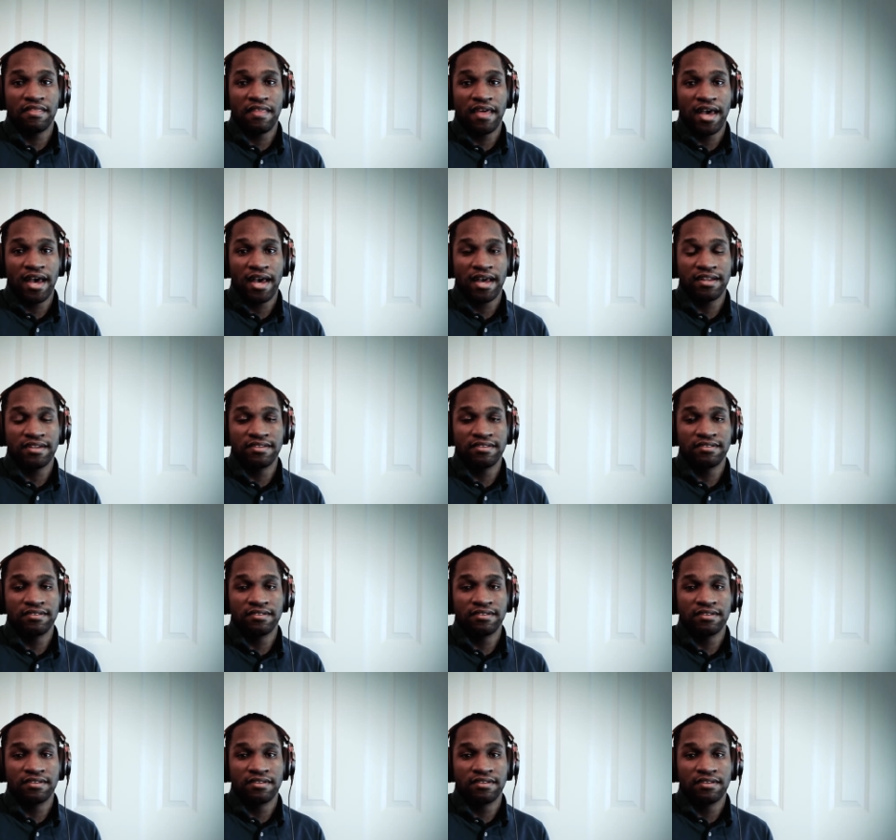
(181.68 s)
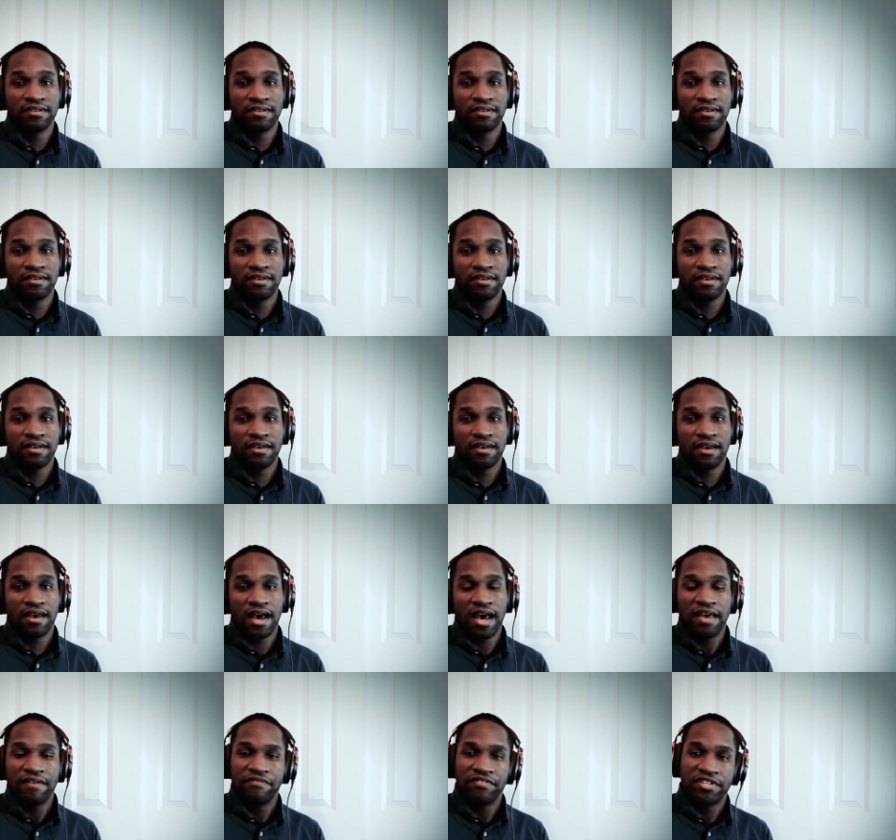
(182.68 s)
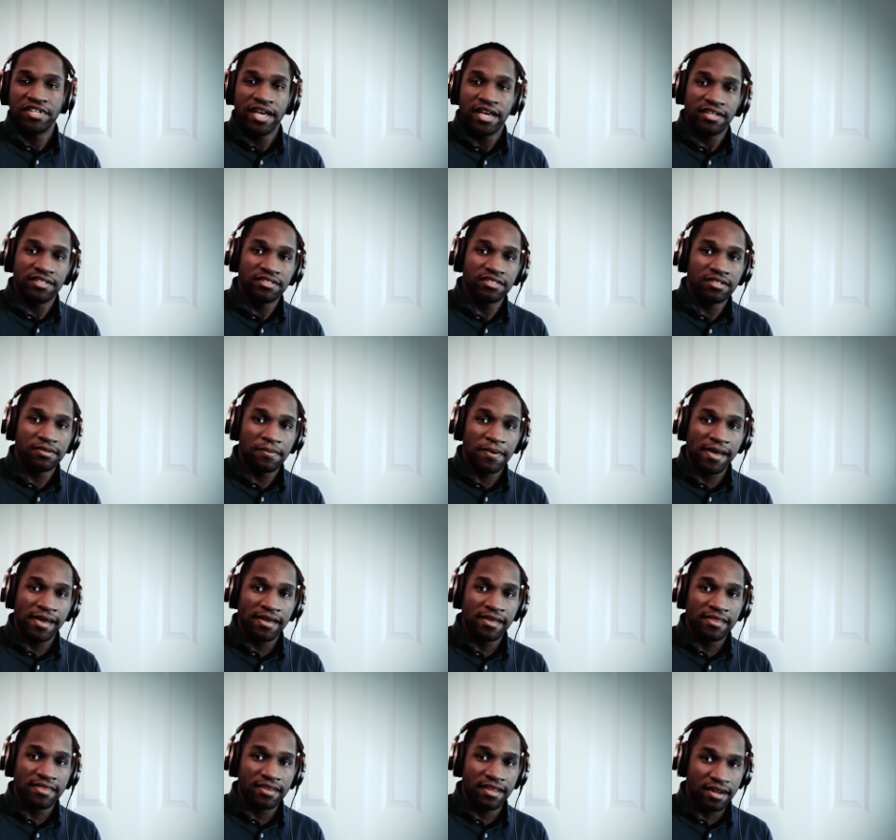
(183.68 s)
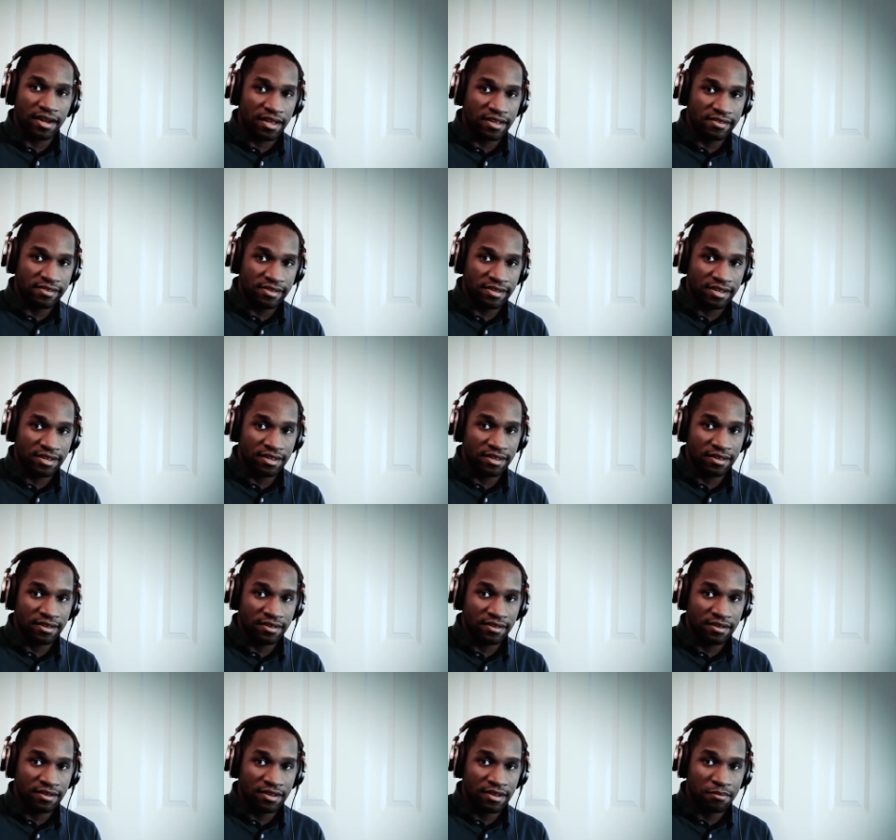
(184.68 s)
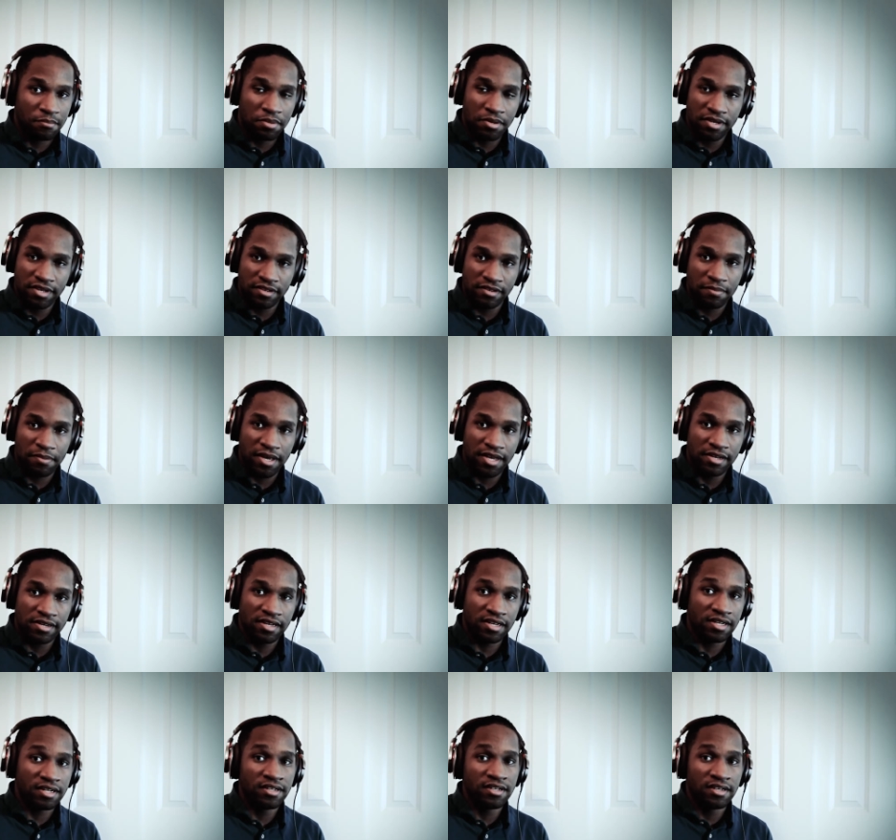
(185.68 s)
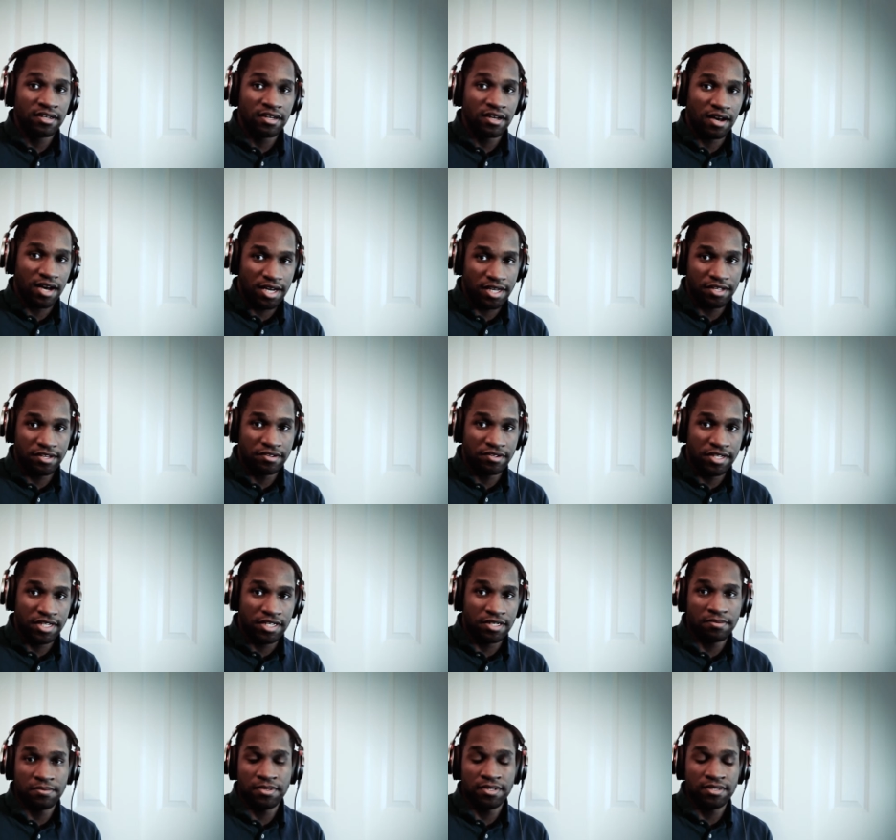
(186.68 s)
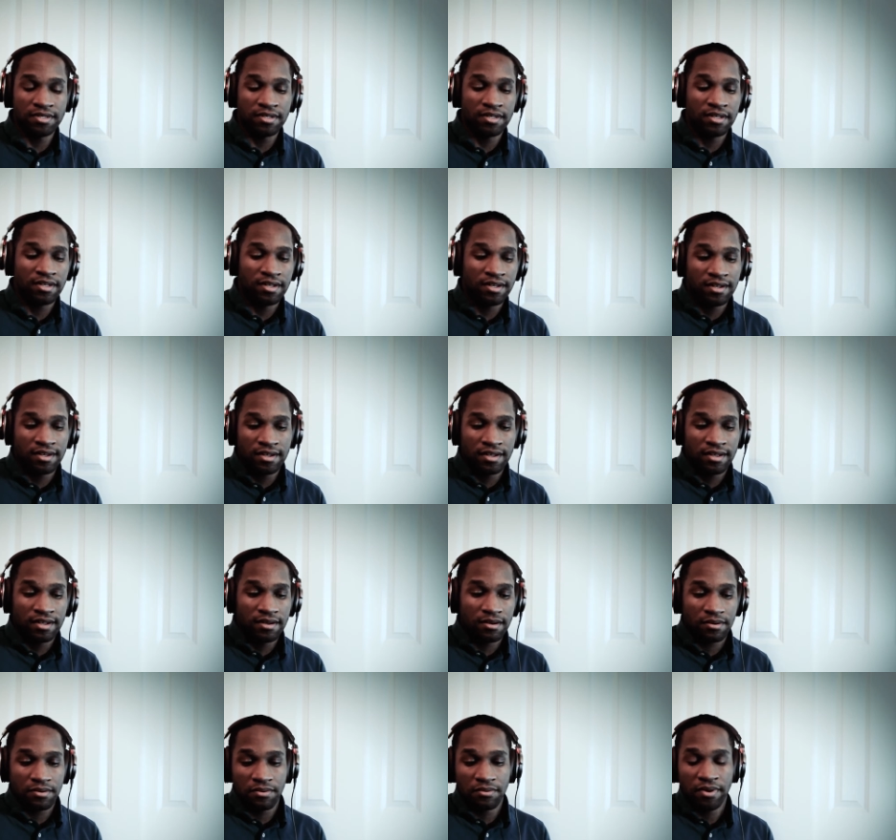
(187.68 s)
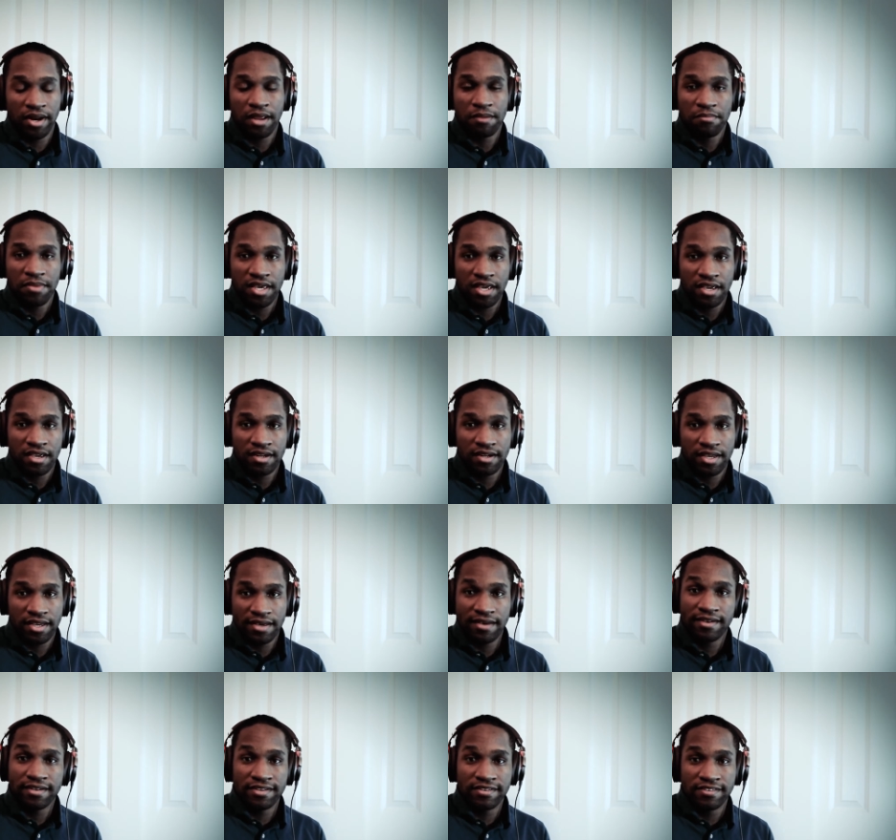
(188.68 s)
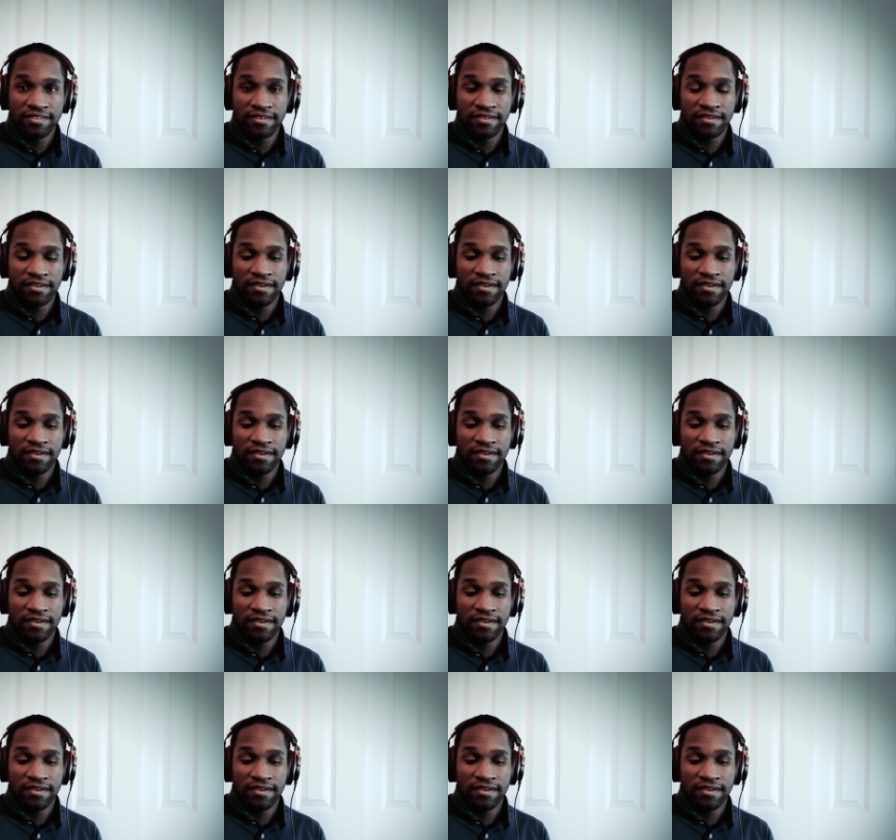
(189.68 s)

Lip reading: that I've changed the way that I see participation on YouTube. What I mean is,